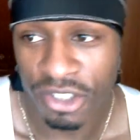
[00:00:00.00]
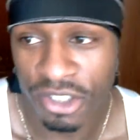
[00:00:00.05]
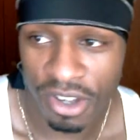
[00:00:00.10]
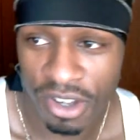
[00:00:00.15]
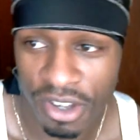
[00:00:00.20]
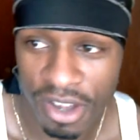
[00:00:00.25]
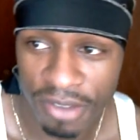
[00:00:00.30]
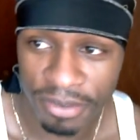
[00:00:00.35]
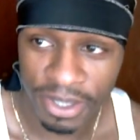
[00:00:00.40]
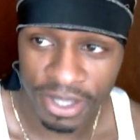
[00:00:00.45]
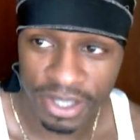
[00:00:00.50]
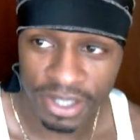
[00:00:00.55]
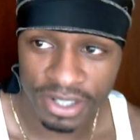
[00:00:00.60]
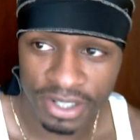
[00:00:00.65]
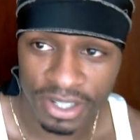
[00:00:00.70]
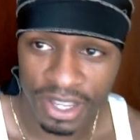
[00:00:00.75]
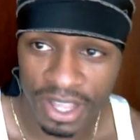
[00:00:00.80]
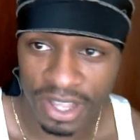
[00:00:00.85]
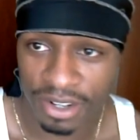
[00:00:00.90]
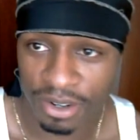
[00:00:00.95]
So I've been getting
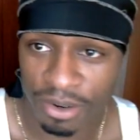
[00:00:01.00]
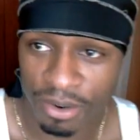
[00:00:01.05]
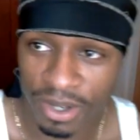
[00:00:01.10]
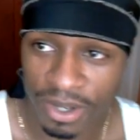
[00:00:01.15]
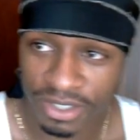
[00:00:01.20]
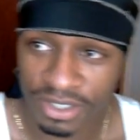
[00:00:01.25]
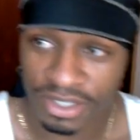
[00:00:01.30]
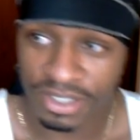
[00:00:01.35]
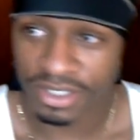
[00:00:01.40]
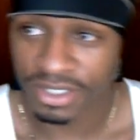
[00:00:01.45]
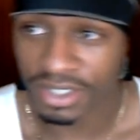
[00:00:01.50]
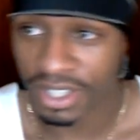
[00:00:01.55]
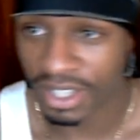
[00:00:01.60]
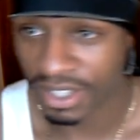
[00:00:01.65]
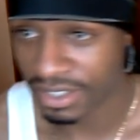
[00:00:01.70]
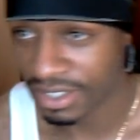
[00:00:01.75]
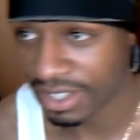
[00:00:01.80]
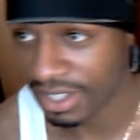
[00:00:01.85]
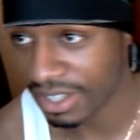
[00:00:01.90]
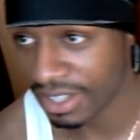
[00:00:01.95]
a lot of questions.
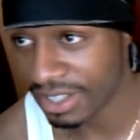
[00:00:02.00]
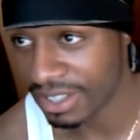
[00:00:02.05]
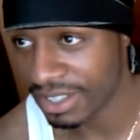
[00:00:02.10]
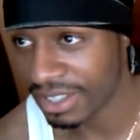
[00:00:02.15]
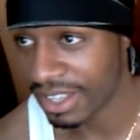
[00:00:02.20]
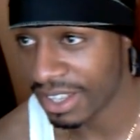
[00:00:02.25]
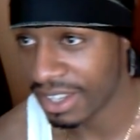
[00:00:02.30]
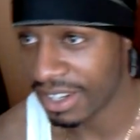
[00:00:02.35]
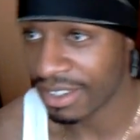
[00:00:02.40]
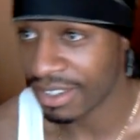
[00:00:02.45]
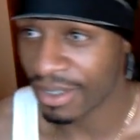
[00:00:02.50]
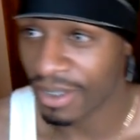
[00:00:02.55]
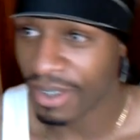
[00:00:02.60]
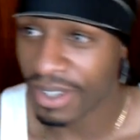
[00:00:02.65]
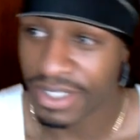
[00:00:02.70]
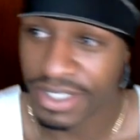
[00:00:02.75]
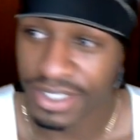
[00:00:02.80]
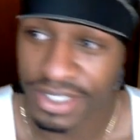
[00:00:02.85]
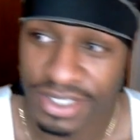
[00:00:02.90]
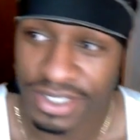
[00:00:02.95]
Yes, I get a lot of
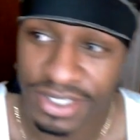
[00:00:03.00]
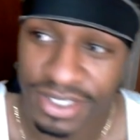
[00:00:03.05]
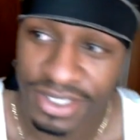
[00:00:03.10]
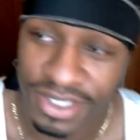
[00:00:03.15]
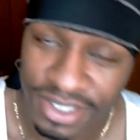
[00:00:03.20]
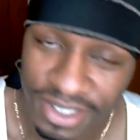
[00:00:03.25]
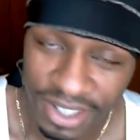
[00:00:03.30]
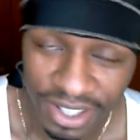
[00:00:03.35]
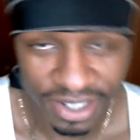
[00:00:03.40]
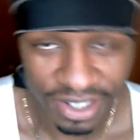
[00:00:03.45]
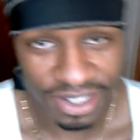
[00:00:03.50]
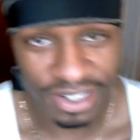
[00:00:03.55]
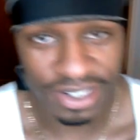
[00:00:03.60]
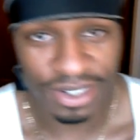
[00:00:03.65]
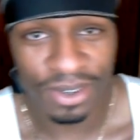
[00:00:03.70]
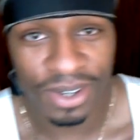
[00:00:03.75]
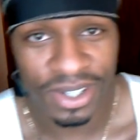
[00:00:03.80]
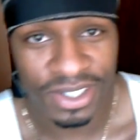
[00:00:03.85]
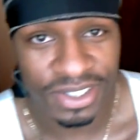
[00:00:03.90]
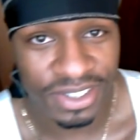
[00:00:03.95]
questions. A lot
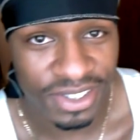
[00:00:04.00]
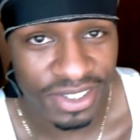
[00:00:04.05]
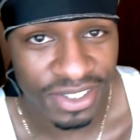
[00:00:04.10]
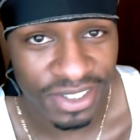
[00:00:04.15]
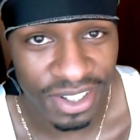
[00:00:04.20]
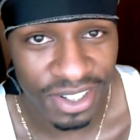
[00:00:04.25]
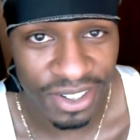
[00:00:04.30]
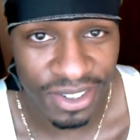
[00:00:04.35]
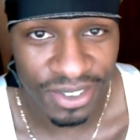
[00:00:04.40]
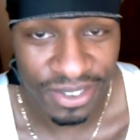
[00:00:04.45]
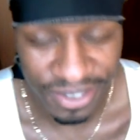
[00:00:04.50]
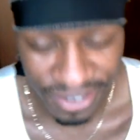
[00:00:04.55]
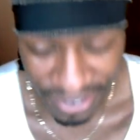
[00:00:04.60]
of questions though.